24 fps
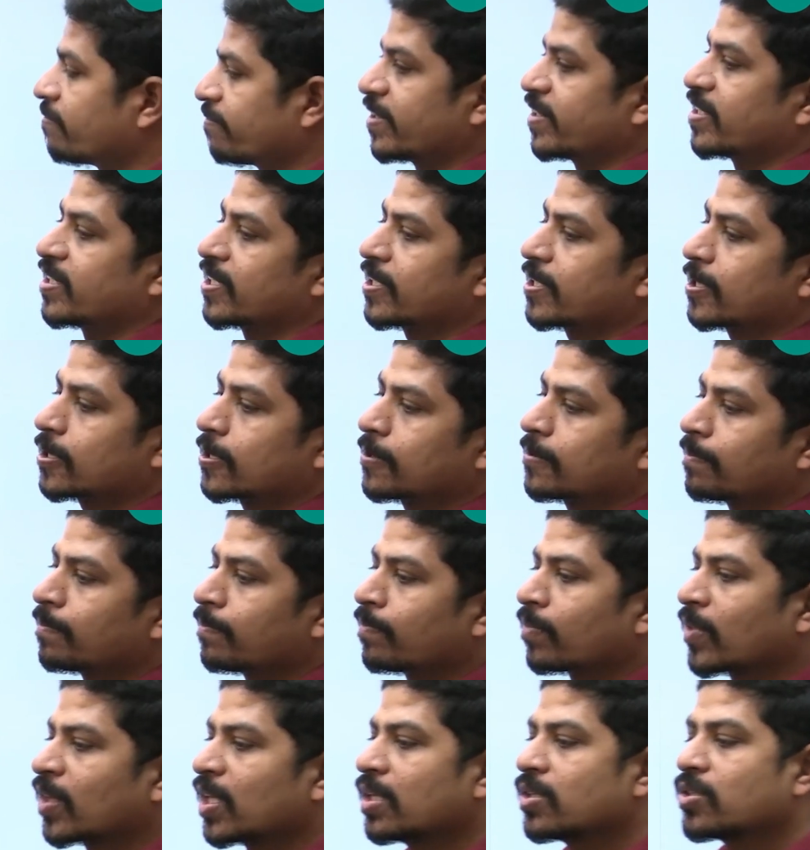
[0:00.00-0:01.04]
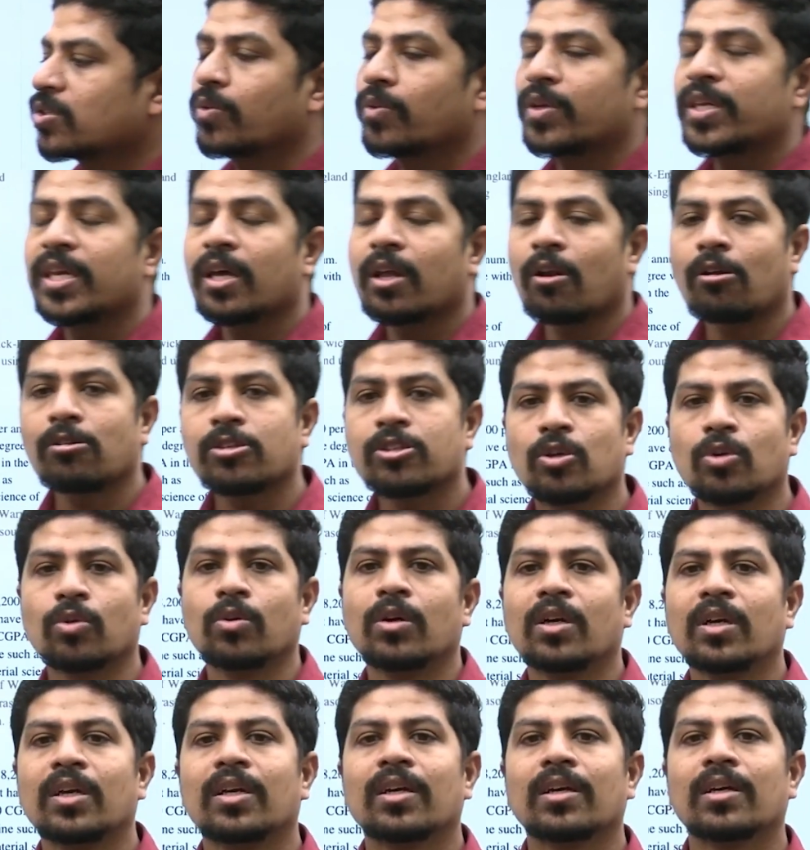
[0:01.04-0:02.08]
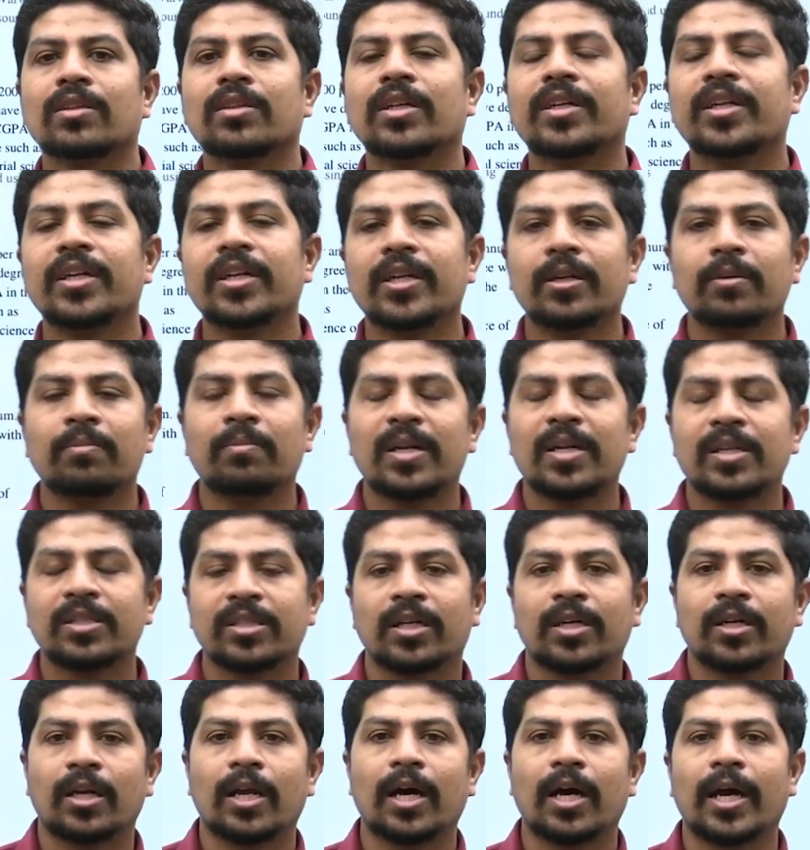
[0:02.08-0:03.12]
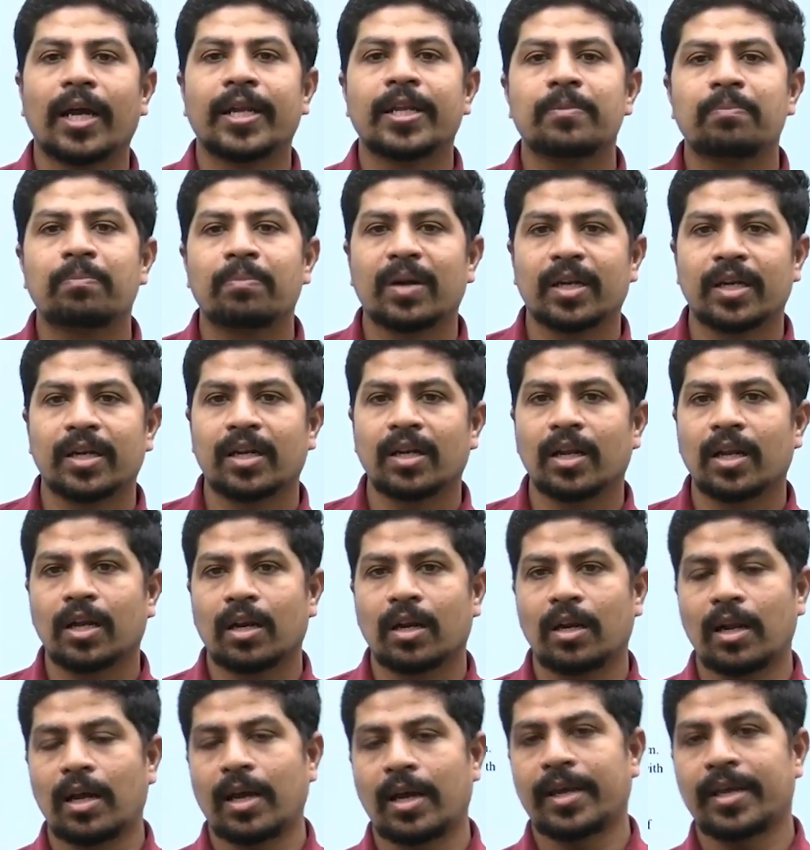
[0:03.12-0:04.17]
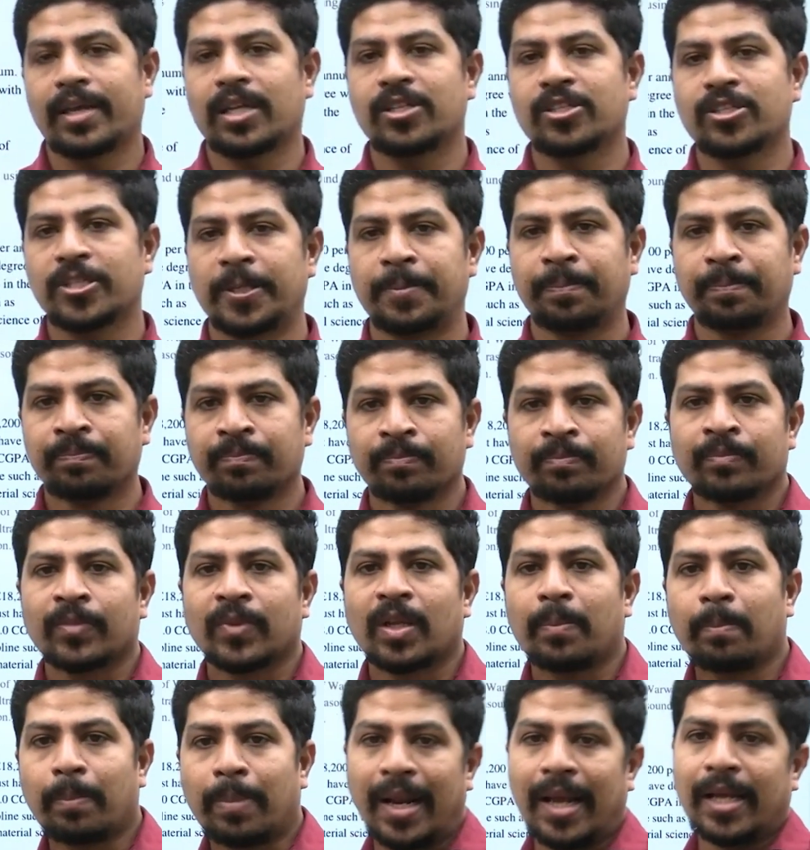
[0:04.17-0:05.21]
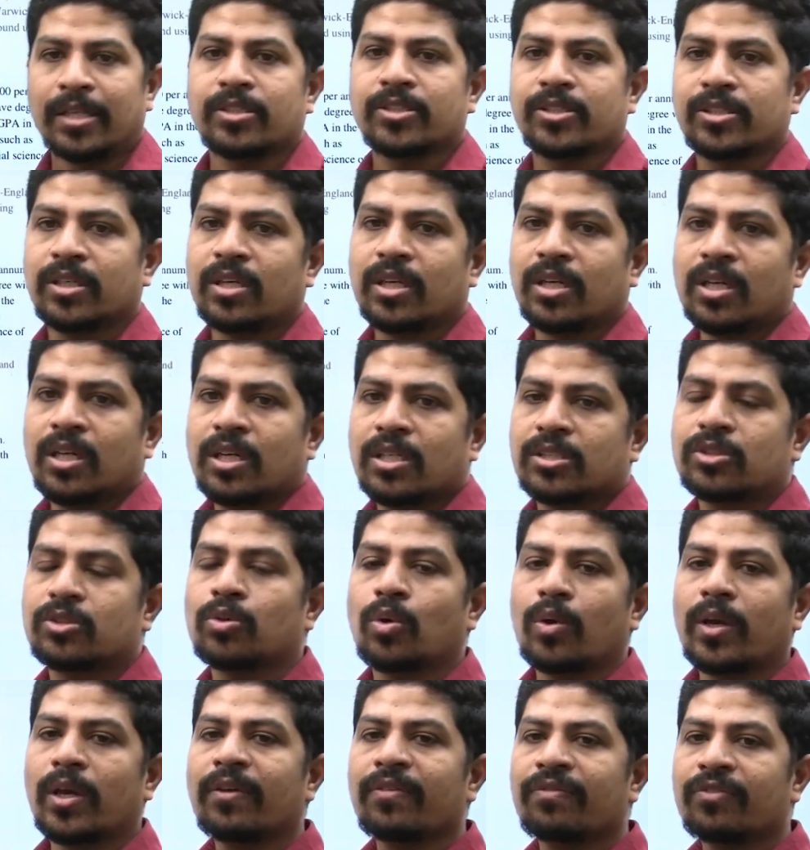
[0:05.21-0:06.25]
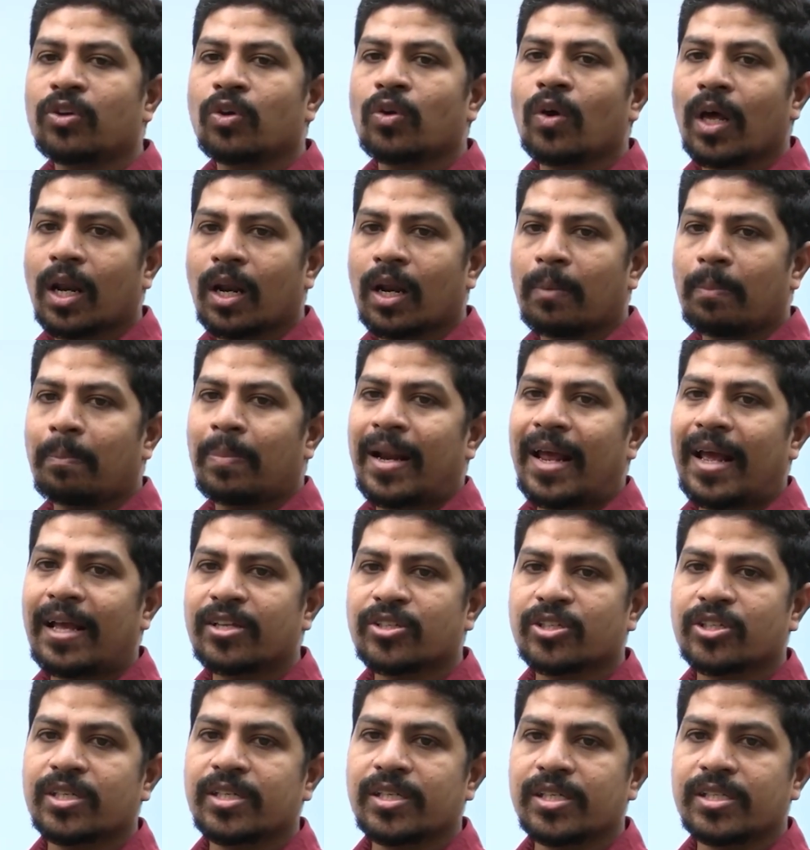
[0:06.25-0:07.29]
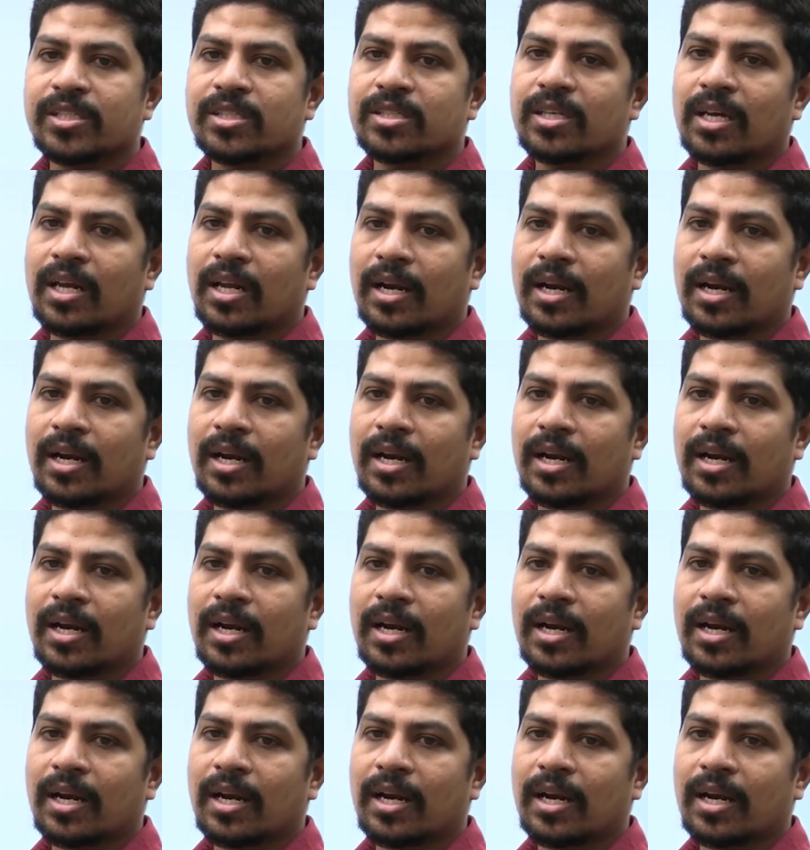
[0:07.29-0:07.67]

physics. So here also they didn't mention any particular, I can say, branch. So if your branch is